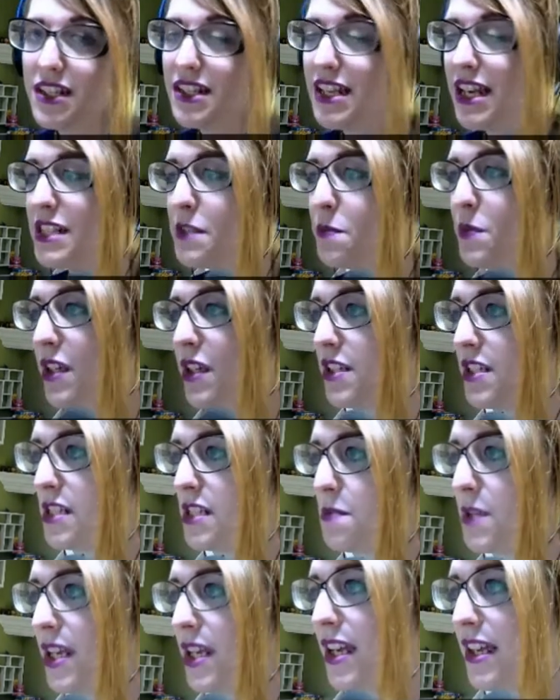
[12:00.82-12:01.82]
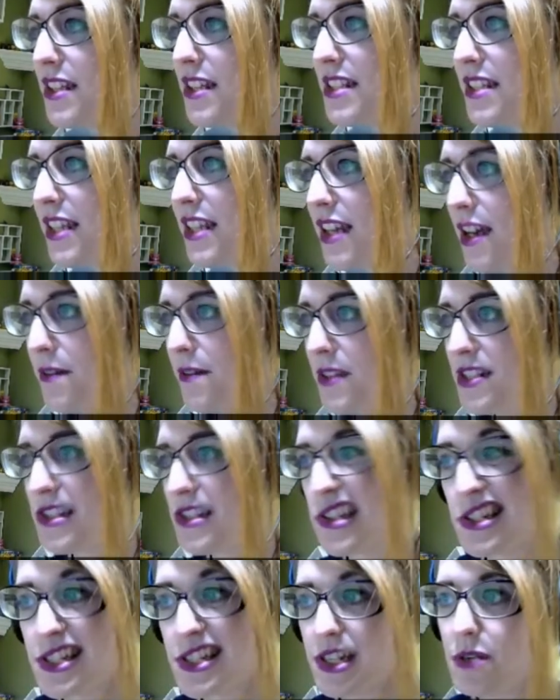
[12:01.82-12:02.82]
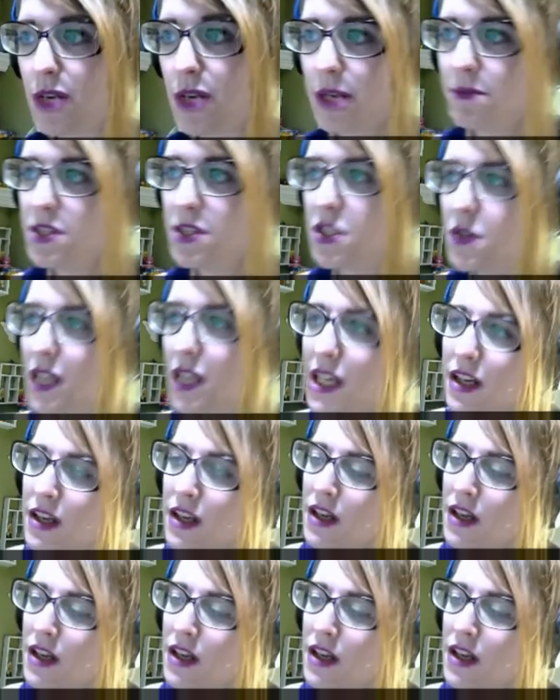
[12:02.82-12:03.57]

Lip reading: desperate, just because they obviously see what I'm doing.